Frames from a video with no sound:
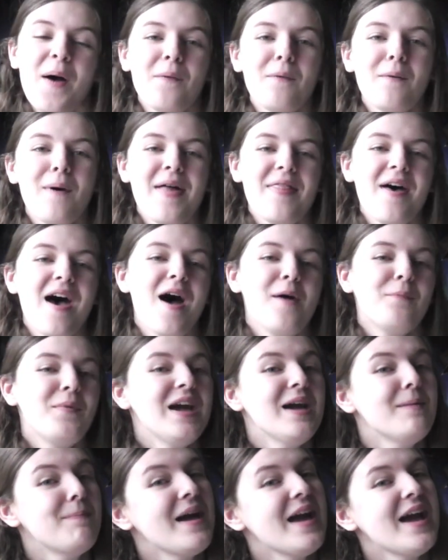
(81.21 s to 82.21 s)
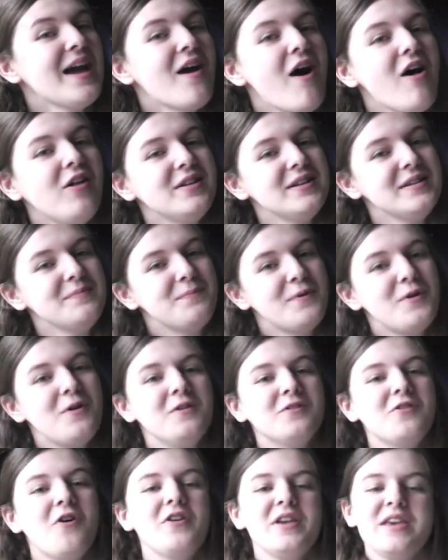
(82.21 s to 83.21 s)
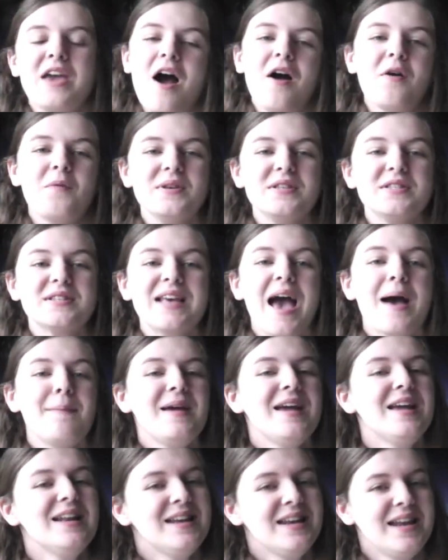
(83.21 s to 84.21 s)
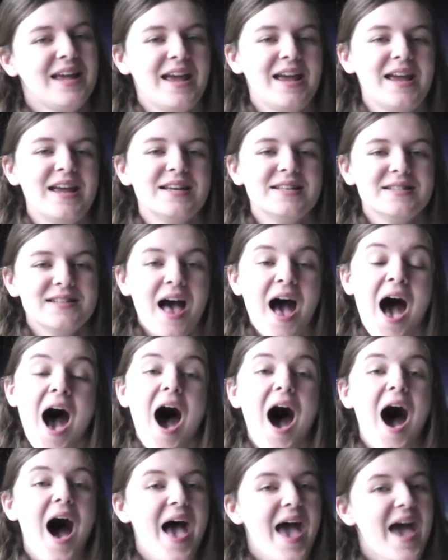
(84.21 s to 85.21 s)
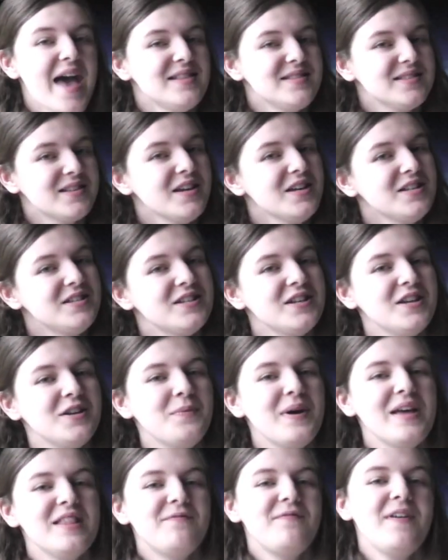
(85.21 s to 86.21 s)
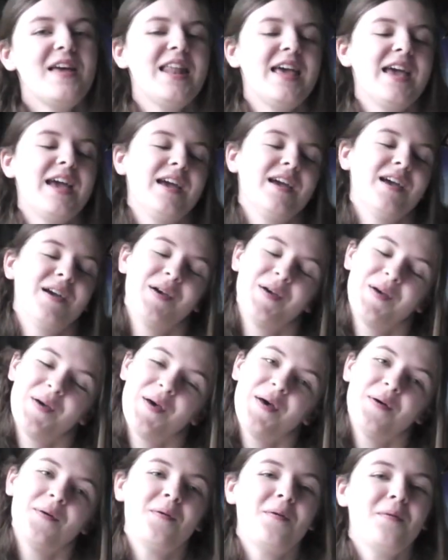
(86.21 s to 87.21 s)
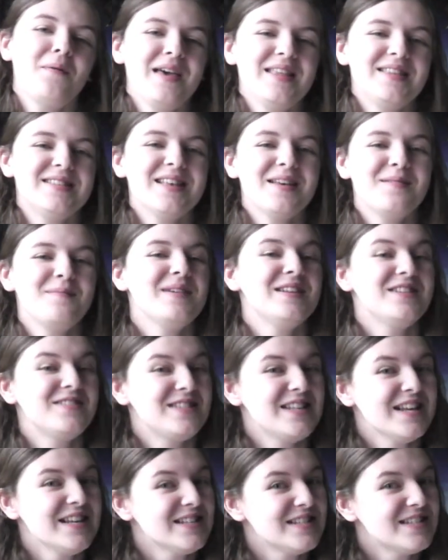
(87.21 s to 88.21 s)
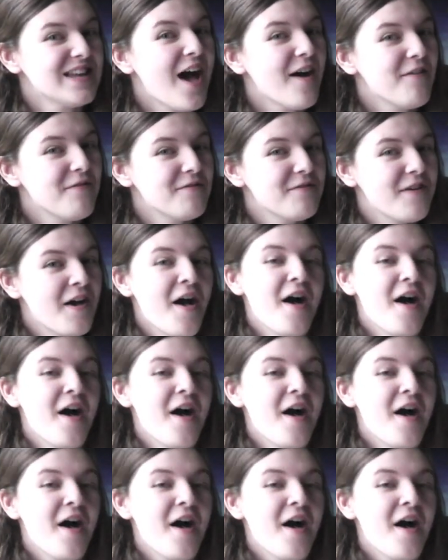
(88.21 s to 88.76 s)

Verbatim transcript: Whether we be old and bald or young with scabby knees, our heads could do with filling with some interesting stuff.